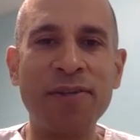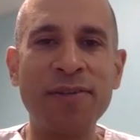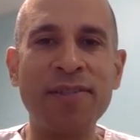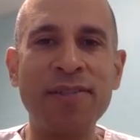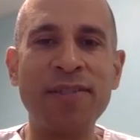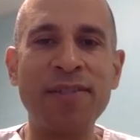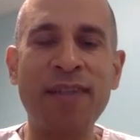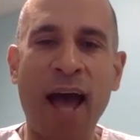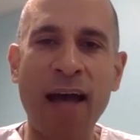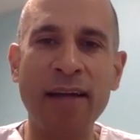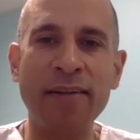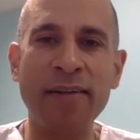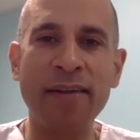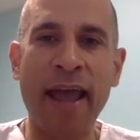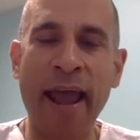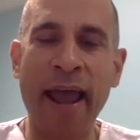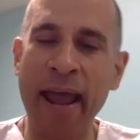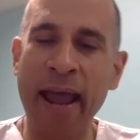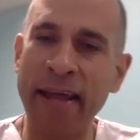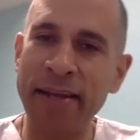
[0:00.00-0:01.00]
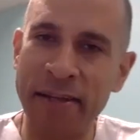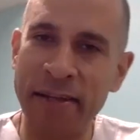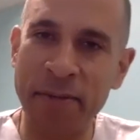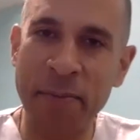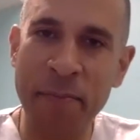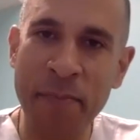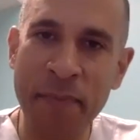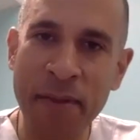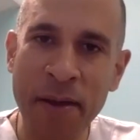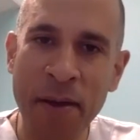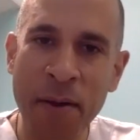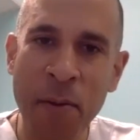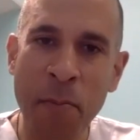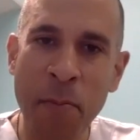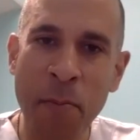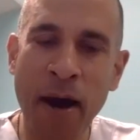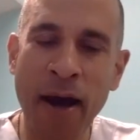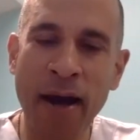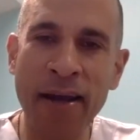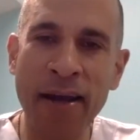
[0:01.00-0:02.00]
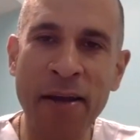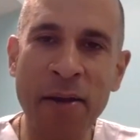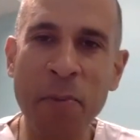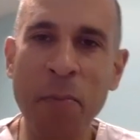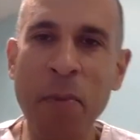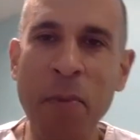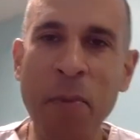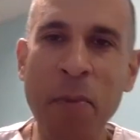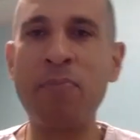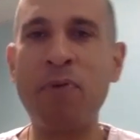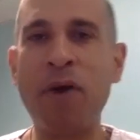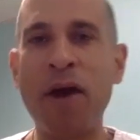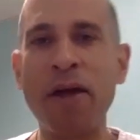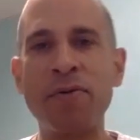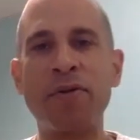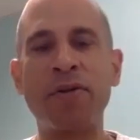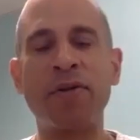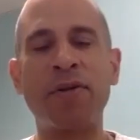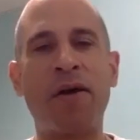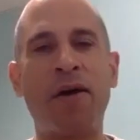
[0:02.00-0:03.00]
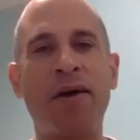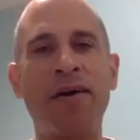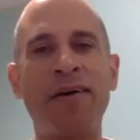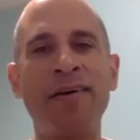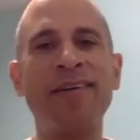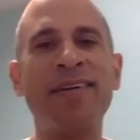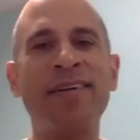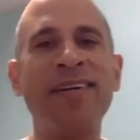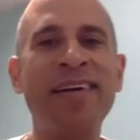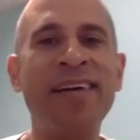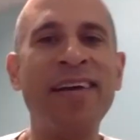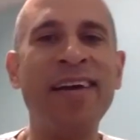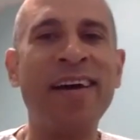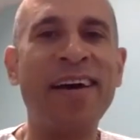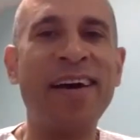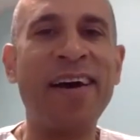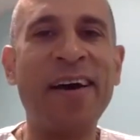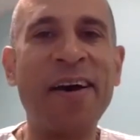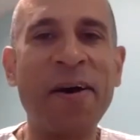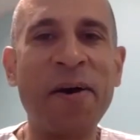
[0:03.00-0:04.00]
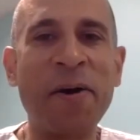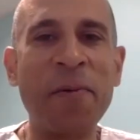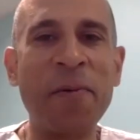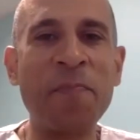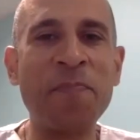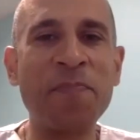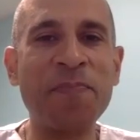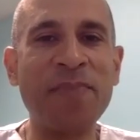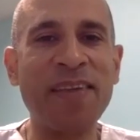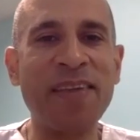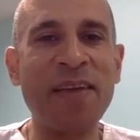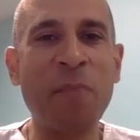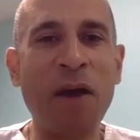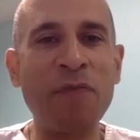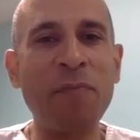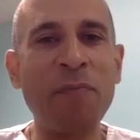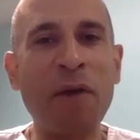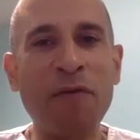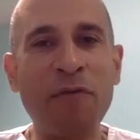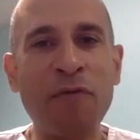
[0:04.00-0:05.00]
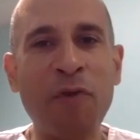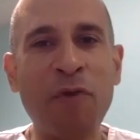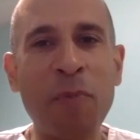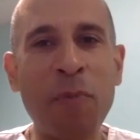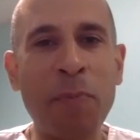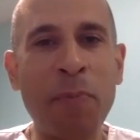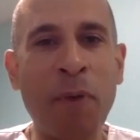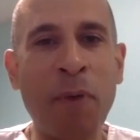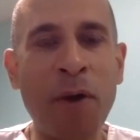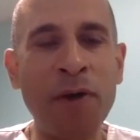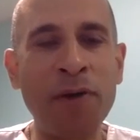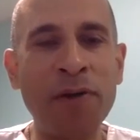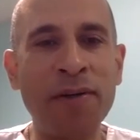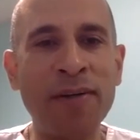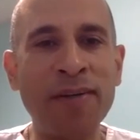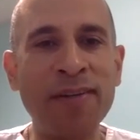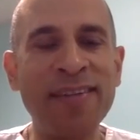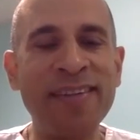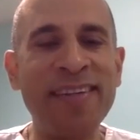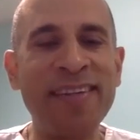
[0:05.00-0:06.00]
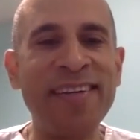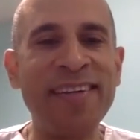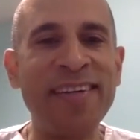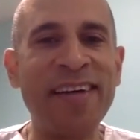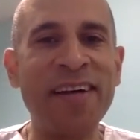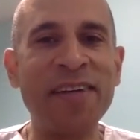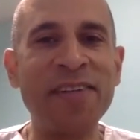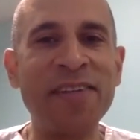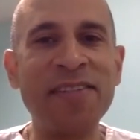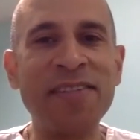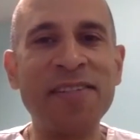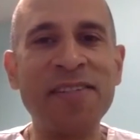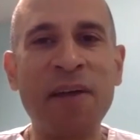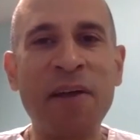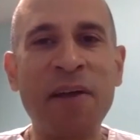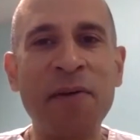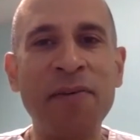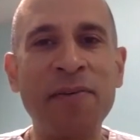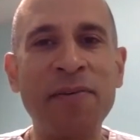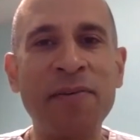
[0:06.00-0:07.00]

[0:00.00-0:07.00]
Scott Hanan, my brother-in-law, and my former partner since I